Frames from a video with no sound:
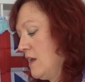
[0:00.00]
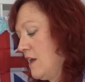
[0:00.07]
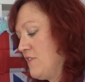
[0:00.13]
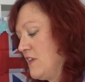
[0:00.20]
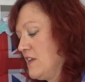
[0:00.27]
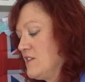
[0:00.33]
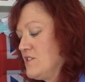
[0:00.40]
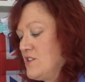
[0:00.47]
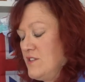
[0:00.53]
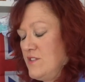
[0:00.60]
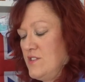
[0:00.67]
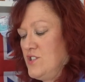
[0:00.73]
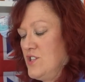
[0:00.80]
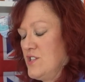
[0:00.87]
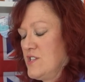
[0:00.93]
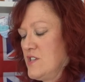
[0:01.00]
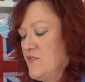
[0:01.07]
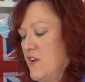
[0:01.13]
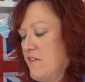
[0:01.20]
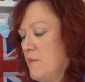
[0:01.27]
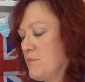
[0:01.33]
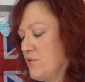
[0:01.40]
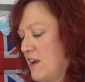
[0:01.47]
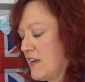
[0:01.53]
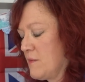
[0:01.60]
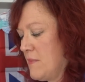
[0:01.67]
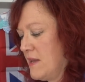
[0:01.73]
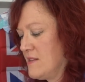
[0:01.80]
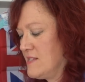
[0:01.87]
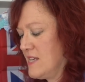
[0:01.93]
I think there's just a very
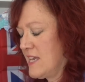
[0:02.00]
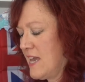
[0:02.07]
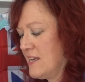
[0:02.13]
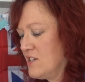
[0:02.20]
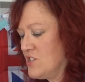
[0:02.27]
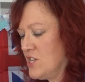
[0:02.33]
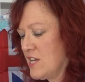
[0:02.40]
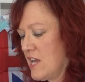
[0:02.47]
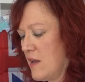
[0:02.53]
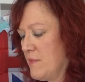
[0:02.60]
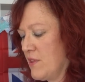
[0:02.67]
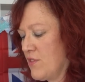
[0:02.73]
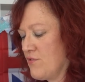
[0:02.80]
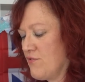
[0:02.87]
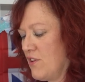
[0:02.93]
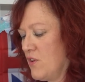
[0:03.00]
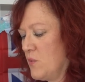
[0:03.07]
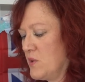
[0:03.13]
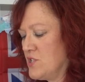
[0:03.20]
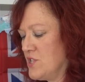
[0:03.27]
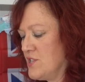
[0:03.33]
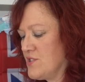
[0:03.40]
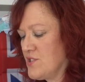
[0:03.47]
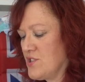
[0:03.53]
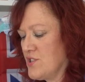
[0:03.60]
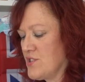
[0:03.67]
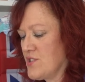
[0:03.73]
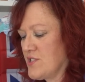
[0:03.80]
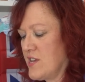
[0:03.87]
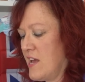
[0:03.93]
pragmatic energy coming through, which is
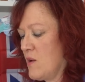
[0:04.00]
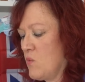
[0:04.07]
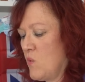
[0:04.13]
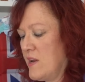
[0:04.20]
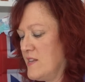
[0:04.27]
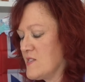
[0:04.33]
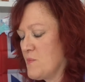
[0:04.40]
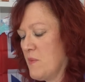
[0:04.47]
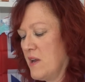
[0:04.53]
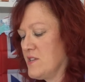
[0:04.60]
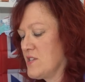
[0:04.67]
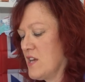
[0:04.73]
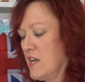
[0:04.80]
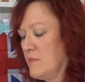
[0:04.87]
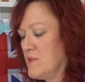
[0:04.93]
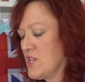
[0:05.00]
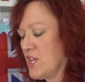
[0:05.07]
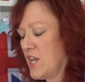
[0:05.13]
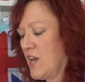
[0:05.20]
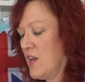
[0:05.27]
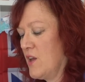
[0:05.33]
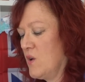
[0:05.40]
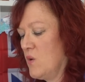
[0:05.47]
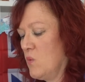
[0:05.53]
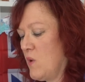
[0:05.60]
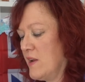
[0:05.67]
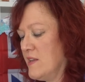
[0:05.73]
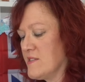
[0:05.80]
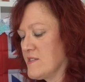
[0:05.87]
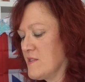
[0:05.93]
just like, when it's my time to go,
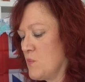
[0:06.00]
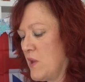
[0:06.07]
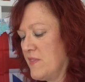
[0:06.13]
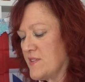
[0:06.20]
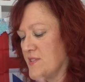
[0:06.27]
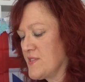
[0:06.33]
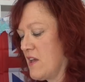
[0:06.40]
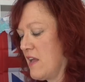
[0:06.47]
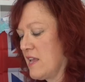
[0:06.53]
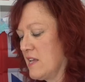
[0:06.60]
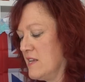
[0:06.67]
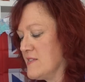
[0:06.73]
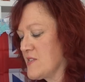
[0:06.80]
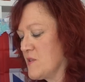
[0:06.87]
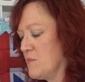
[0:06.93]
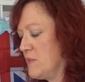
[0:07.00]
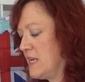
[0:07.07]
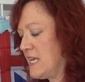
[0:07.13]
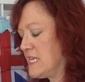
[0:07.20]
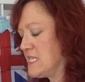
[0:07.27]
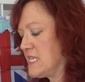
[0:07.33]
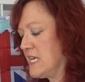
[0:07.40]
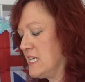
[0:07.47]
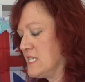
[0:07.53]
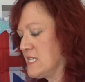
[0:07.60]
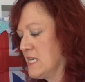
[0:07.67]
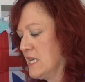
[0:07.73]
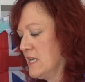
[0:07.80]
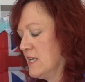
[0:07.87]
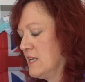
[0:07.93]
when the cycle is completed,
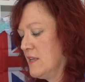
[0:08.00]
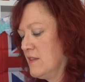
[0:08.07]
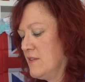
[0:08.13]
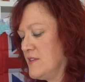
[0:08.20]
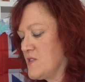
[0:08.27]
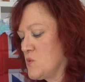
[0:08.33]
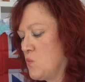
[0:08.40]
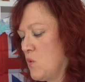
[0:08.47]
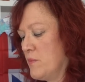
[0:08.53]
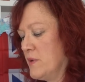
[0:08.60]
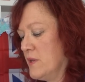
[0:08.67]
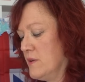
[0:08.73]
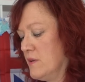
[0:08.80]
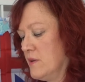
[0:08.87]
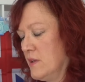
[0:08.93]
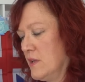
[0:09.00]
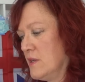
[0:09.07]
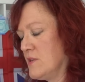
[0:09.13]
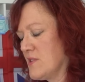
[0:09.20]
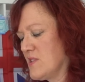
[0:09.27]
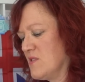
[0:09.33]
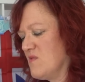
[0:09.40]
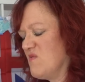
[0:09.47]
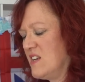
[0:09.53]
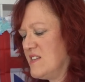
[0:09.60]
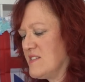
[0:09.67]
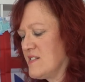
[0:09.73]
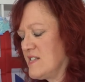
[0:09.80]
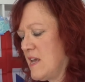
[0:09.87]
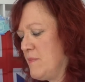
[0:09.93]
this woman doesn't really
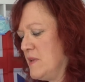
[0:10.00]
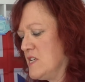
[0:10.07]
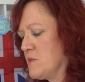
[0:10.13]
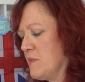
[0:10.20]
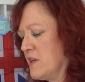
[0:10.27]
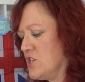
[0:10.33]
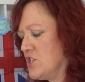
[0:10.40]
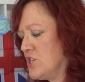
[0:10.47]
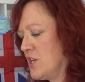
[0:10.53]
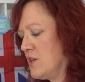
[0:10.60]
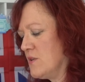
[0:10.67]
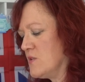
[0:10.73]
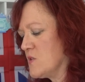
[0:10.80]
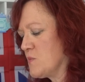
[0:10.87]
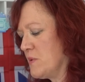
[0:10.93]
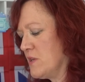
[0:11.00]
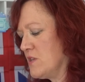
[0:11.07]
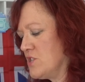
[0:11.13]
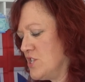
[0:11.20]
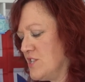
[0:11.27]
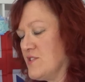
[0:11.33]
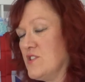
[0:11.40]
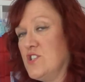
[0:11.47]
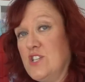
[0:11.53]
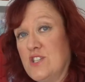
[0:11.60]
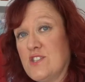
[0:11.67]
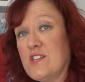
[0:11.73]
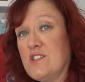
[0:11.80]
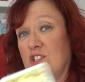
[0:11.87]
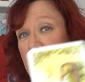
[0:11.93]
step into my shoes, but she
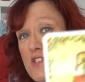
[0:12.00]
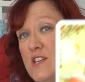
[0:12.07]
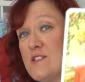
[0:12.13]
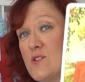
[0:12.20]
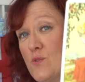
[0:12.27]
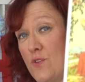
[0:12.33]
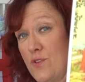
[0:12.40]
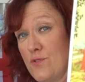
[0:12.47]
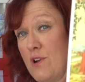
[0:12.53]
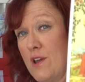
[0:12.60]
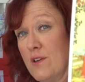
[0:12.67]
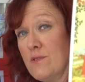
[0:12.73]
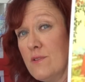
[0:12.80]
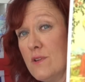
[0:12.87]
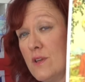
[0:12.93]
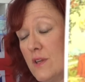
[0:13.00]
sits on the throne.